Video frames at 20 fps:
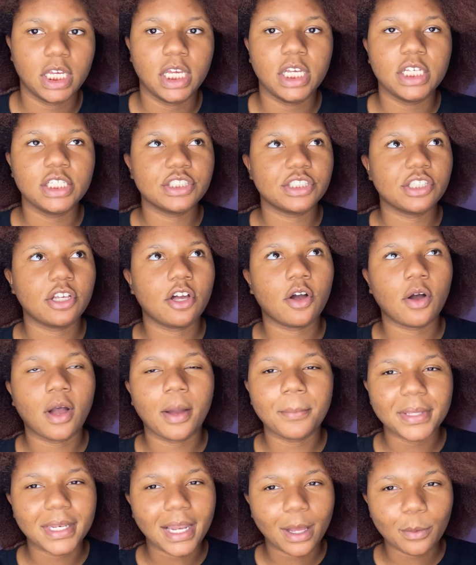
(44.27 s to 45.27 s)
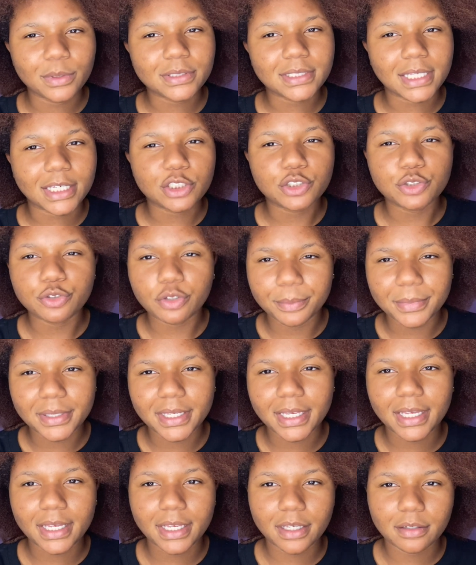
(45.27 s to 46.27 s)
So I mean, I was trimming
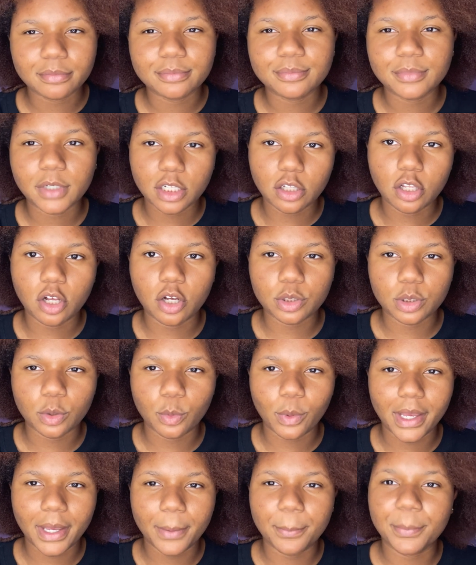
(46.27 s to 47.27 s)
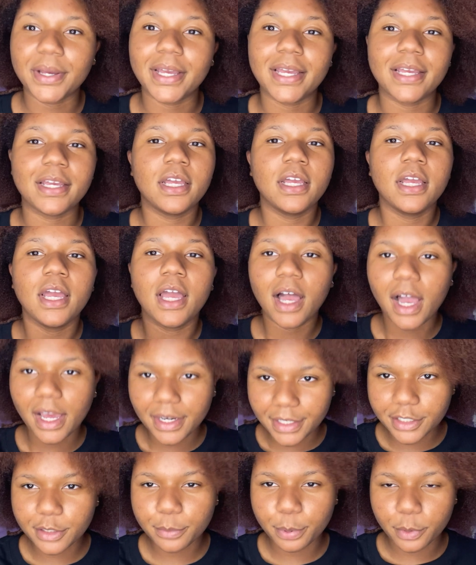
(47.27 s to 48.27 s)
it along the way, but I
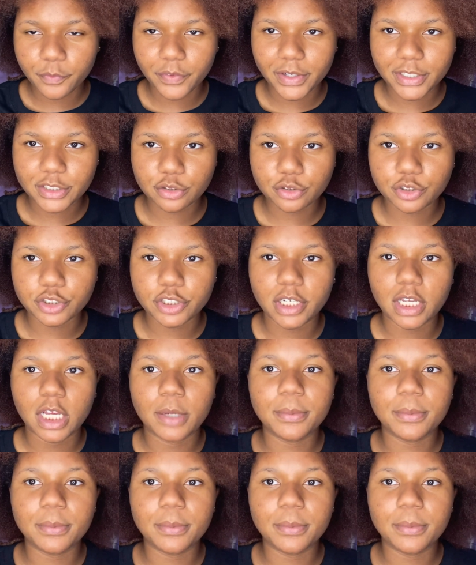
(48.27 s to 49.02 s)
needed a professional trim.